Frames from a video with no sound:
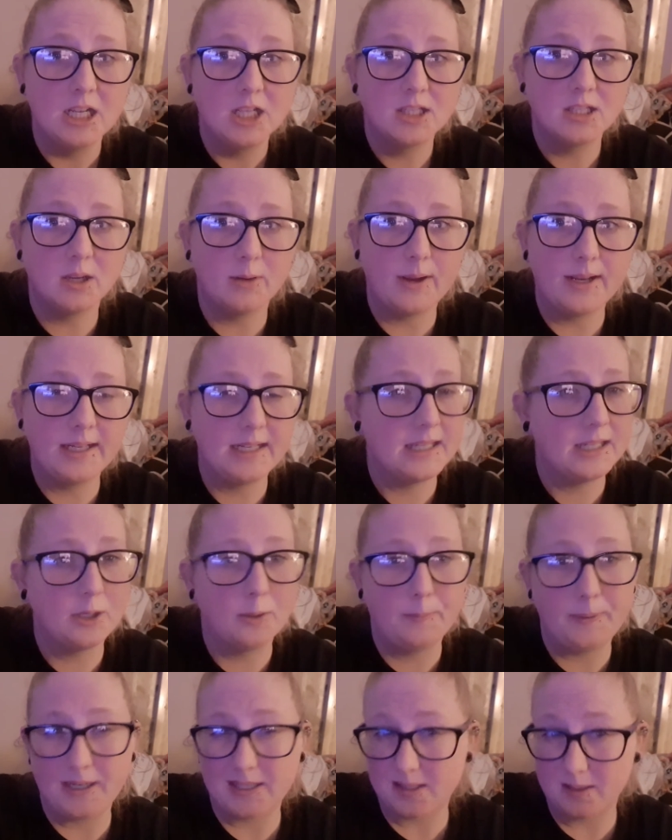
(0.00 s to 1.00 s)
so any
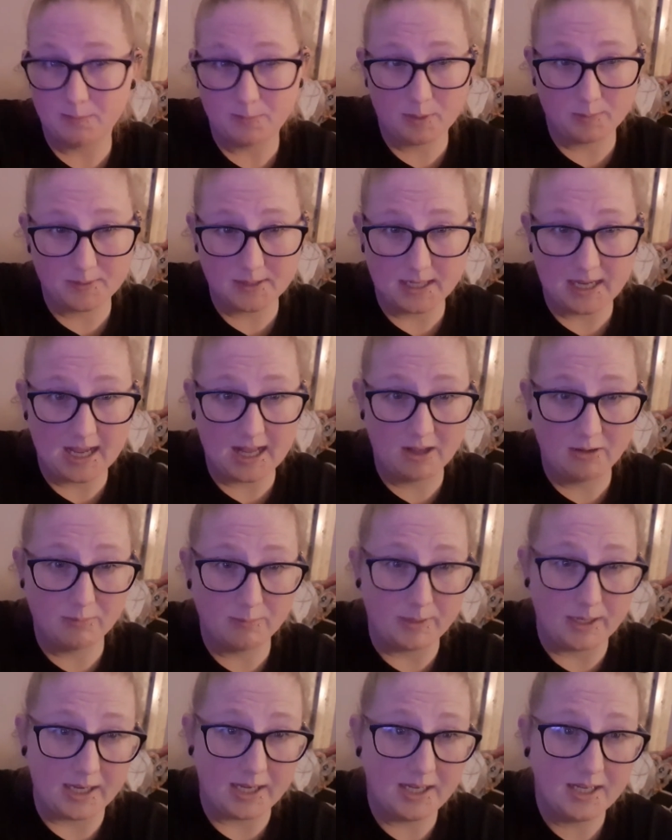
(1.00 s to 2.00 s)
little bits and bobs that help
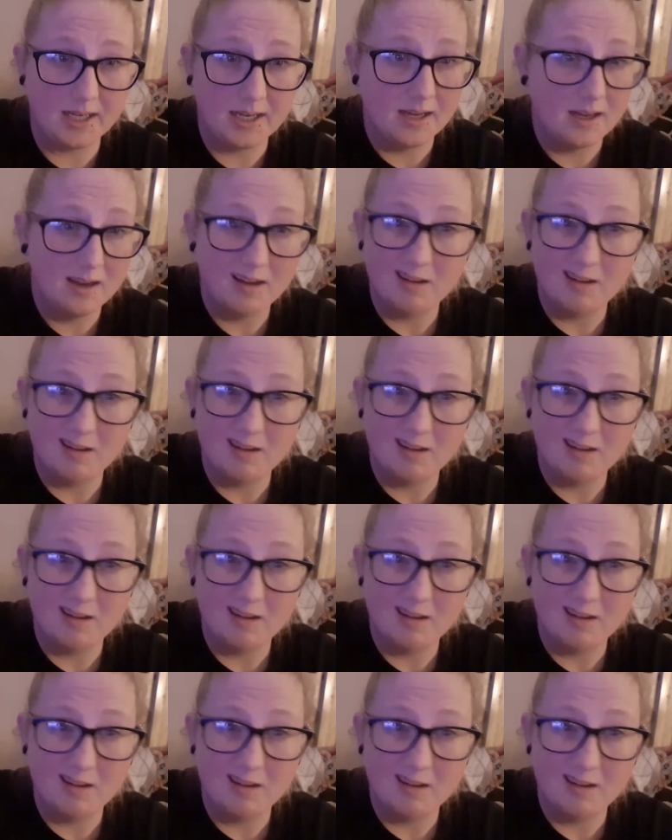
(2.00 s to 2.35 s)
me